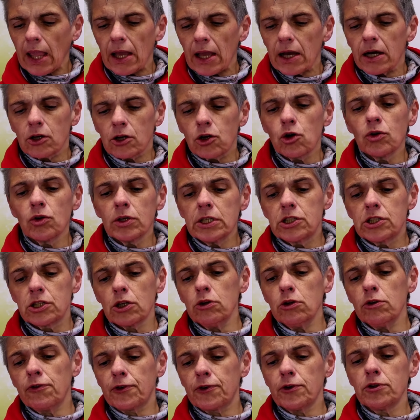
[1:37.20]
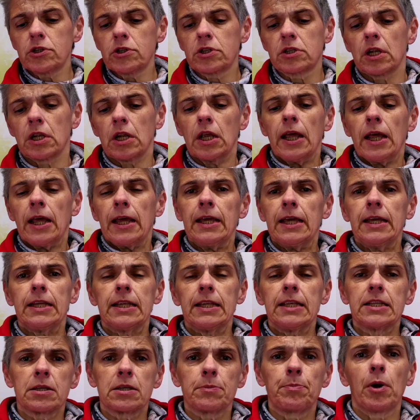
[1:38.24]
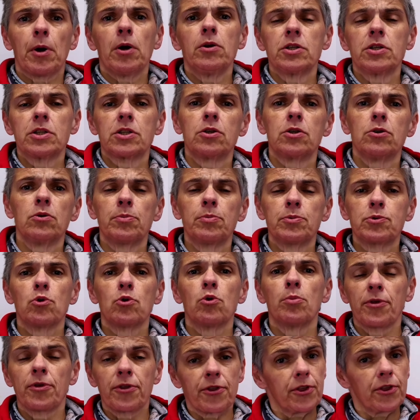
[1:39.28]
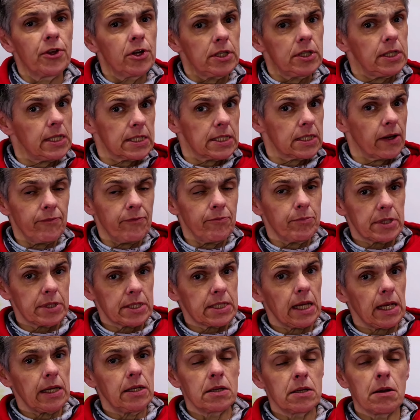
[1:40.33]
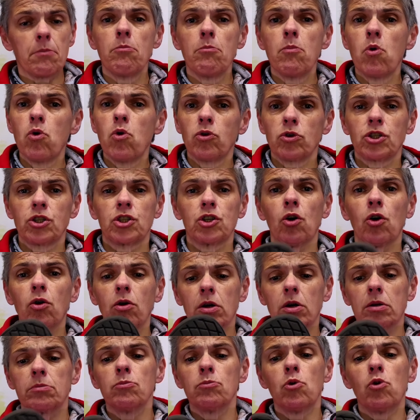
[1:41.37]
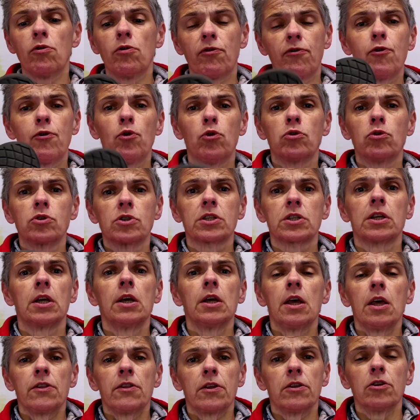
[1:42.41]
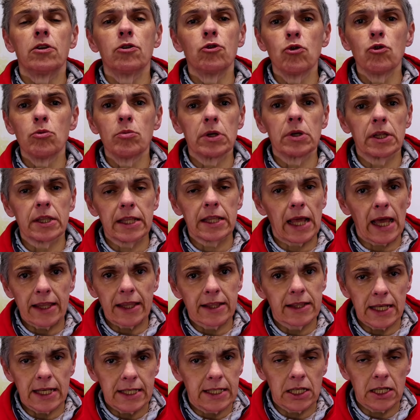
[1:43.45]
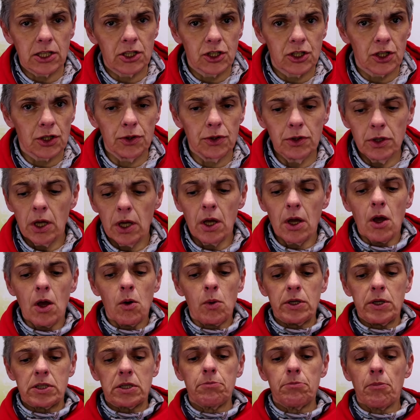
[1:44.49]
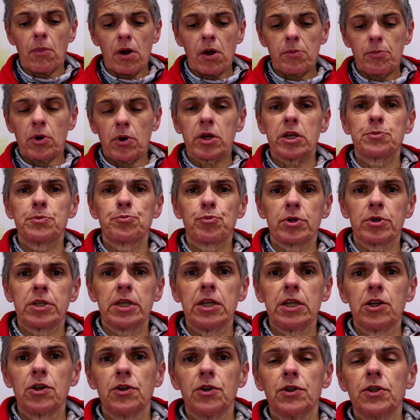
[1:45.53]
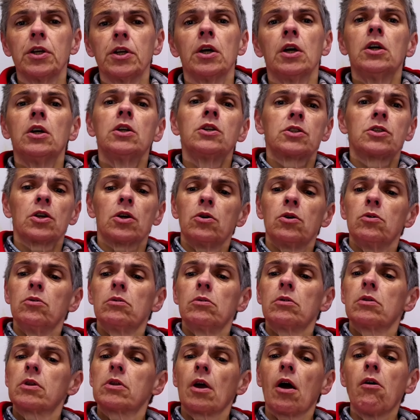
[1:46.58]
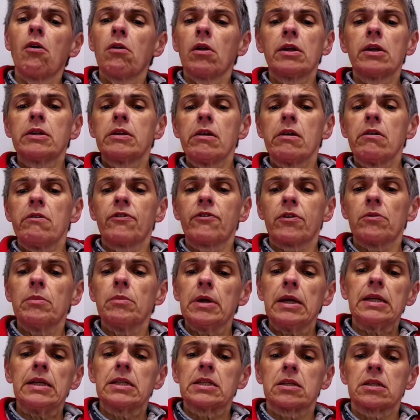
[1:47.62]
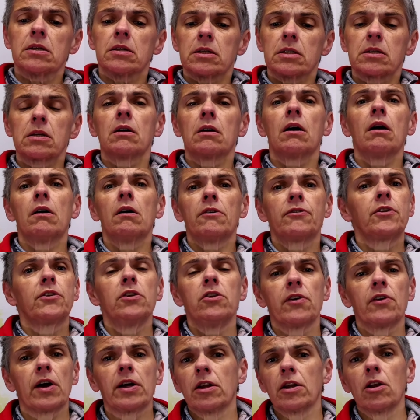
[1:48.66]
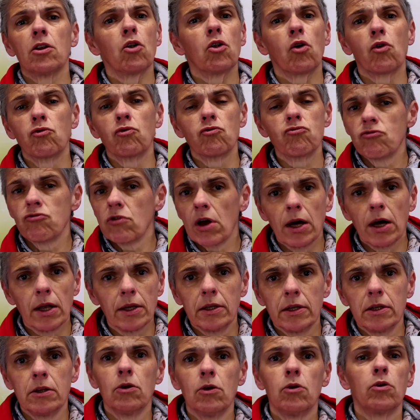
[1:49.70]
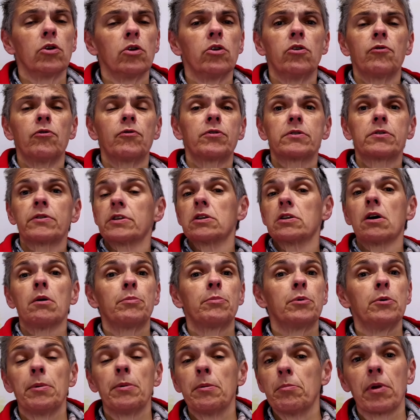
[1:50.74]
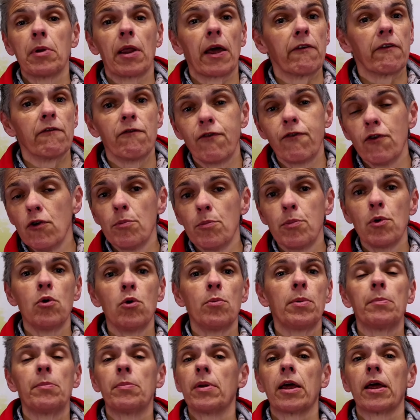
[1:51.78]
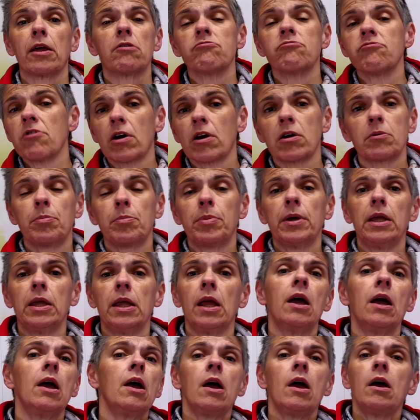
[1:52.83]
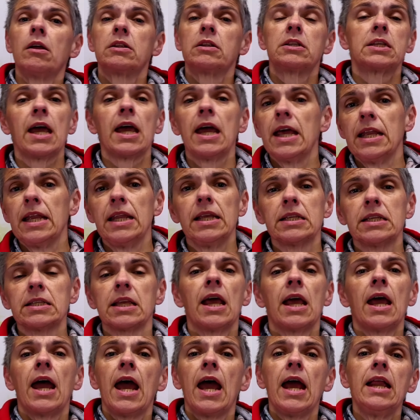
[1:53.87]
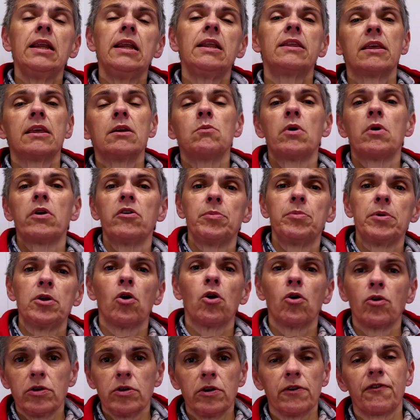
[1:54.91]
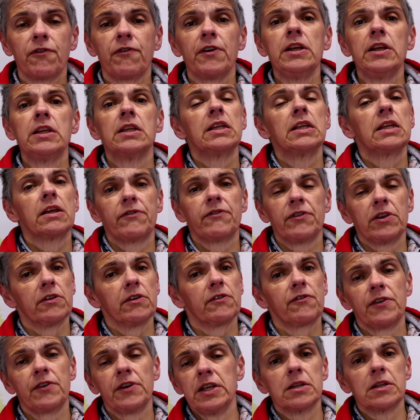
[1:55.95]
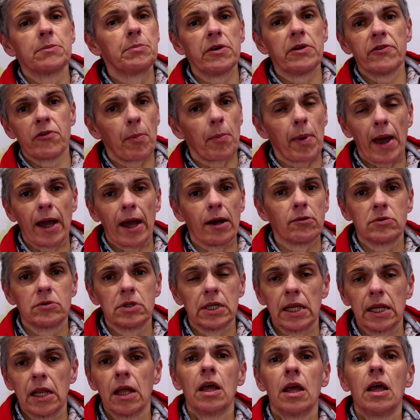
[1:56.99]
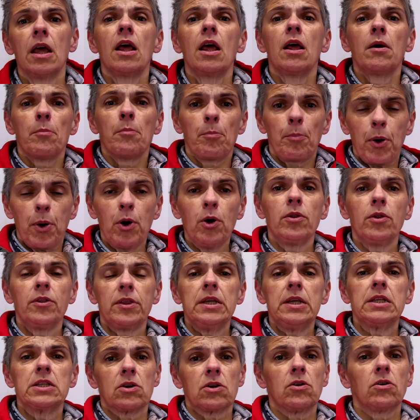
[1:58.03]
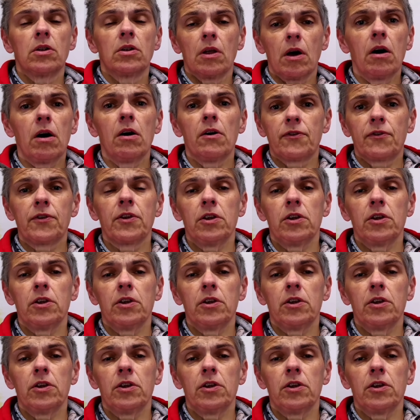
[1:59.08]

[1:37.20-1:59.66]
According to Oofos, it is supposed to absorb 37% more shock and more force than the normal athletic shoe, which in my book is pretty good. So the whole idea of them is that after you've had a long run, or for example, you've been playing football, been playing rugby, tennis, anything where you've been on your feet and giving your feet a bit of a pounding, put these on after